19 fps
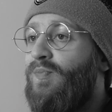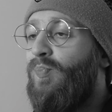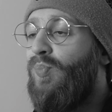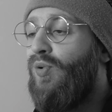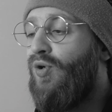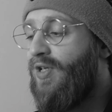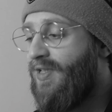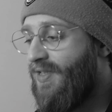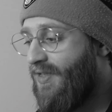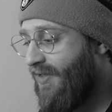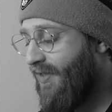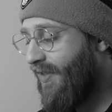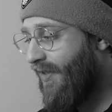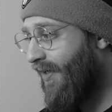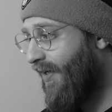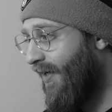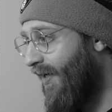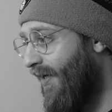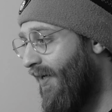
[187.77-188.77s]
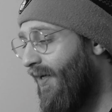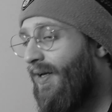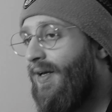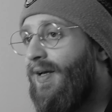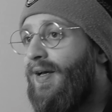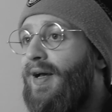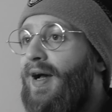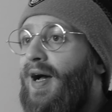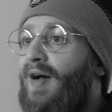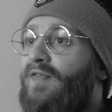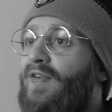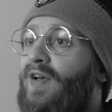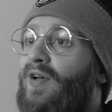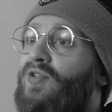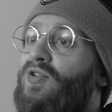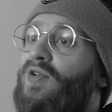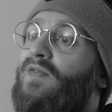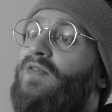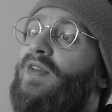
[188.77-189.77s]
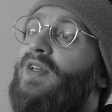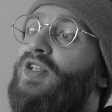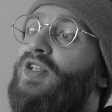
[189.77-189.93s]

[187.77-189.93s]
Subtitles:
but I felt up for the